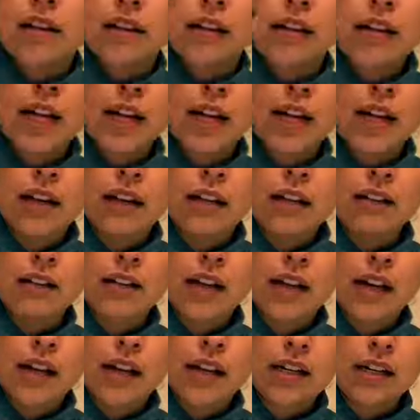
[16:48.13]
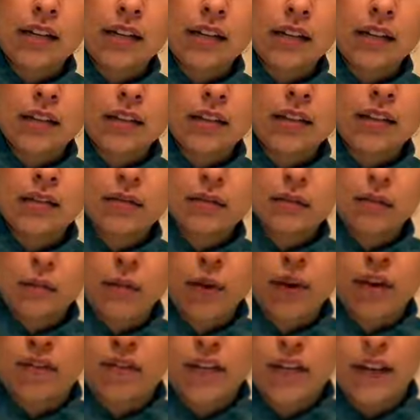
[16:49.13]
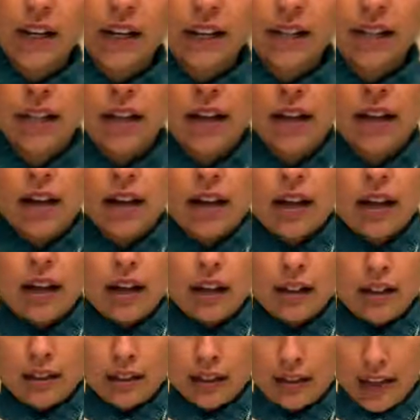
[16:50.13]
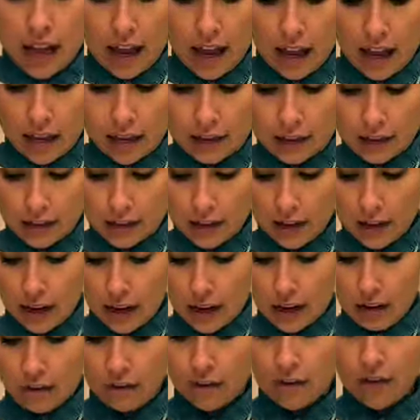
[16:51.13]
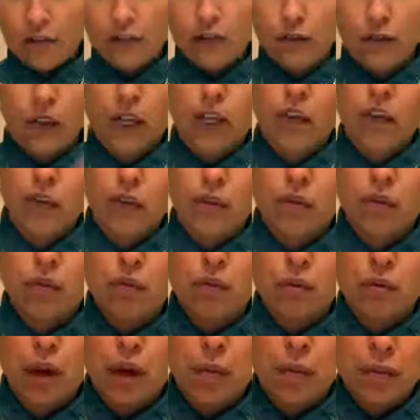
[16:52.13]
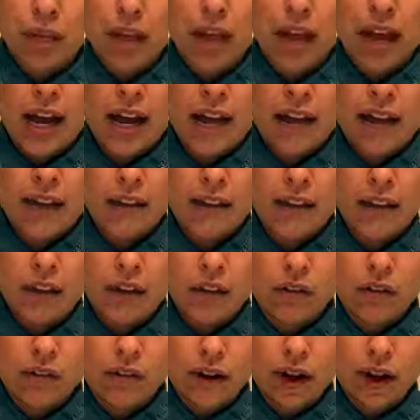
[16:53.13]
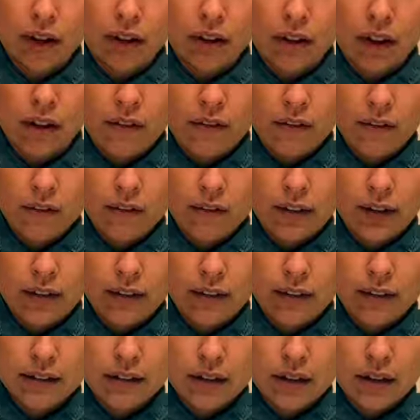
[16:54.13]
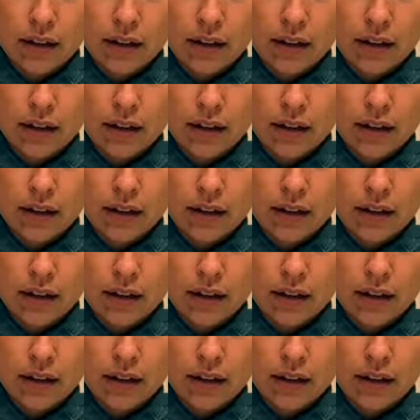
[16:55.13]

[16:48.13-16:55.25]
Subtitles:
Nail done. Perfect. Last I have in applying, and then I'll file off the rest,